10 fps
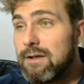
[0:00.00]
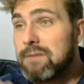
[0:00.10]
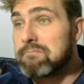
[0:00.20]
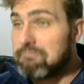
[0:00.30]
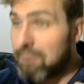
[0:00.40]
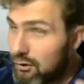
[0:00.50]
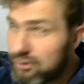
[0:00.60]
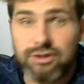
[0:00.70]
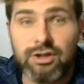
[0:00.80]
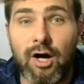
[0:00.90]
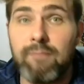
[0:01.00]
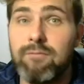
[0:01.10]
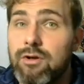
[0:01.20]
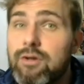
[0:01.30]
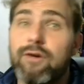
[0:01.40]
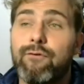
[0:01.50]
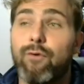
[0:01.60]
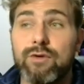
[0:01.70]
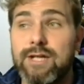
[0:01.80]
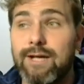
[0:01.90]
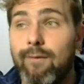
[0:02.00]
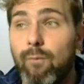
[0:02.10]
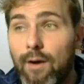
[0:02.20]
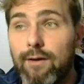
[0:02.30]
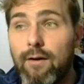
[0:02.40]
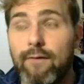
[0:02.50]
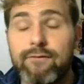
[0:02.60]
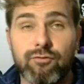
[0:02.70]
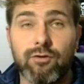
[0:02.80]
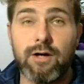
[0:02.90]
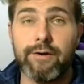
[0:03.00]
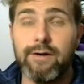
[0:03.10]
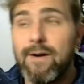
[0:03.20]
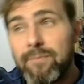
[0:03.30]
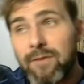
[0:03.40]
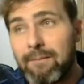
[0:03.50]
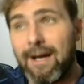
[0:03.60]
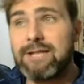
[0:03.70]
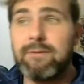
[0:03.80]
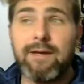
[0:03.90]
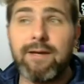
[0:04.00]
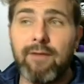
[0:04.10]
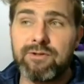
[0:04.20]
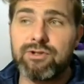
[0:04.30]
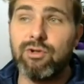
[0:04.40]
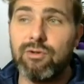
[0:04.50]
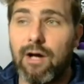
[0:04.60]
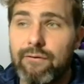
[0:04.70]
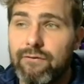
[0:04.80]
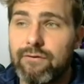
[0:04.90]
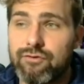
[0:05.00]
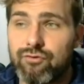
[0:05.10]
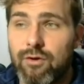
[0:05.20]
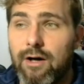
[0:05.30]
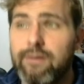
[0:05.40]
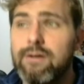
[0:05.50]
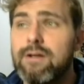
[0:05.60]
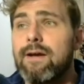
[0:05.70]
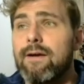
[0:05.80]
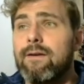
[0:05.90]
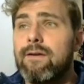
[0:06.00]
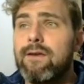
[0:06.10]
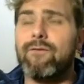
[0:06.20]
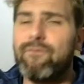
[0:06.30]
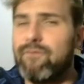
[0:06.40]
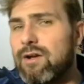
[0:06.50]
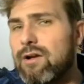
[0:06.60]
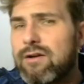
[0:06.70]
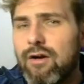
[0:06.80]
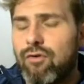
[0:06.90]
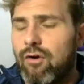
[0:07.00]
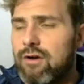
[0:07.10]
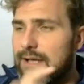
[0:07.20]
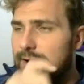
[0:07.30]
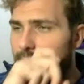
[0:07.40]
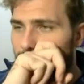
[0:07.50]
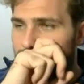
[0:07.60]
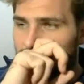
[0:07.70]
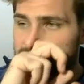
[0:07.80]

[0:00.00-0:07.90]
Most of the time you can afford to give up 1 life to draw a card. Maximum you're giving up is 2 life to draw a card. You look across and you go across